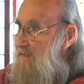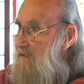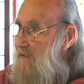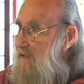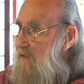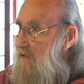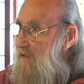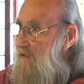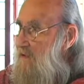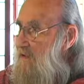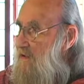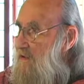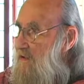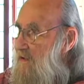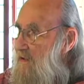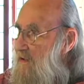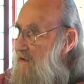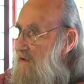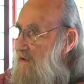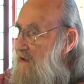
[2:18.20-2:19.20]
in Latin.
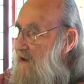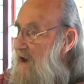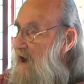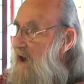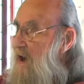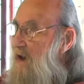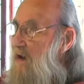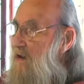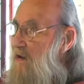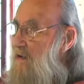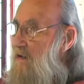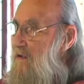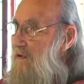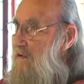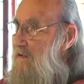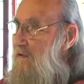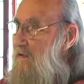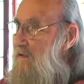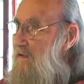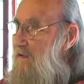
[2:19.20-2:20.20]

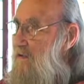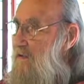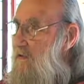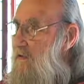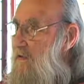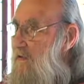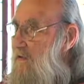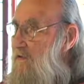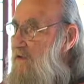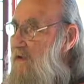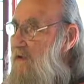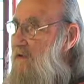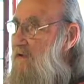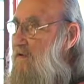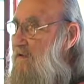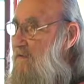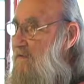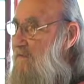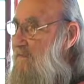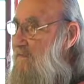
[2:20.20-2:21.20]
Aura,
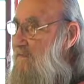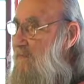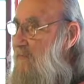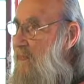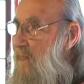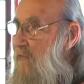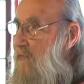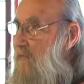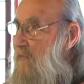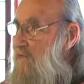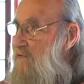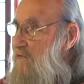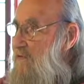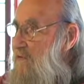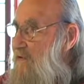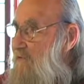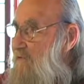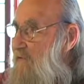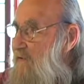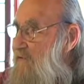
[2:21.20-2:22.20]
in Greek.
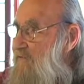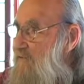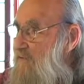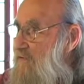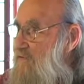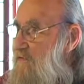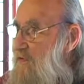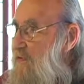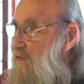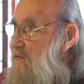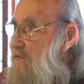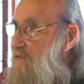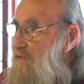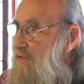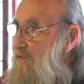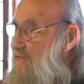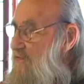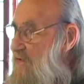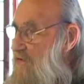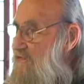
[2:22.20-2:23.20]
So the
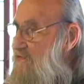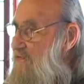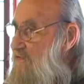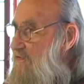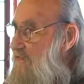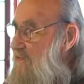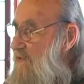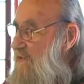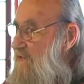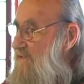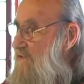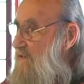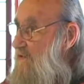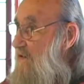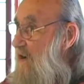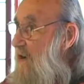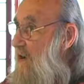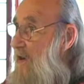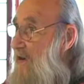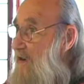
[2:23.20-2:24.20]
prefix AU,
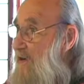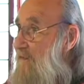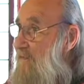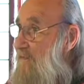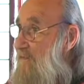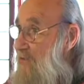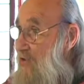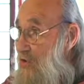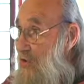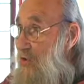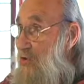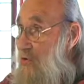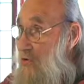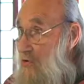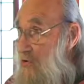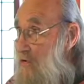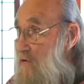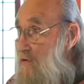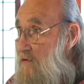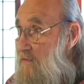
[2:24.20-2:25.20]
which is basically
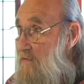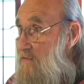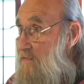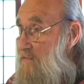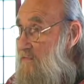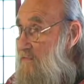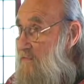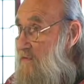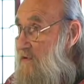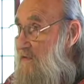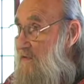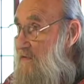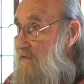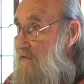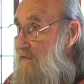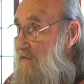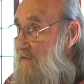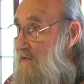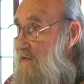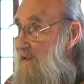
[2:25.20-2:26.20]
aurum, gold,
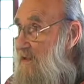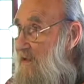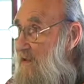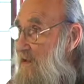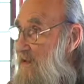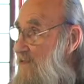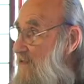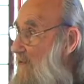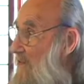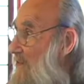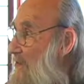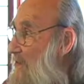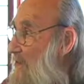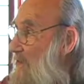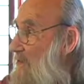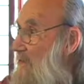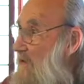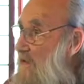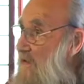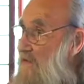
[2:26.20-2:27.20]
you know.
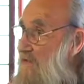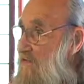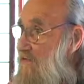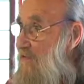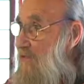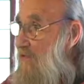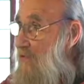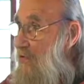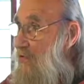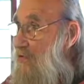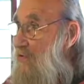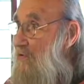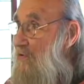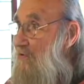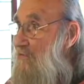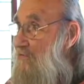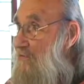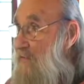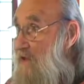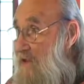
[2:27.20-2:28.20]
The Auric key
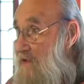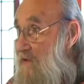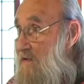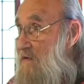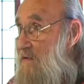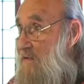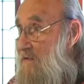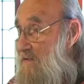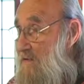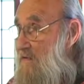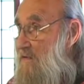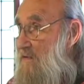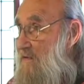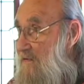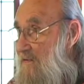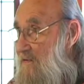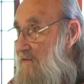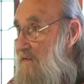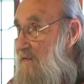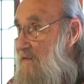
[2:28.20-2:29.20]
is a golden
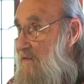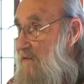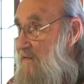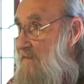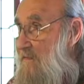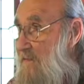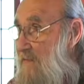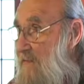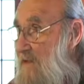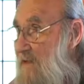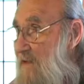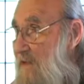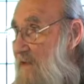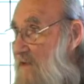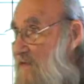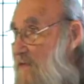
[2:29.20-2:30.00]
mean, you know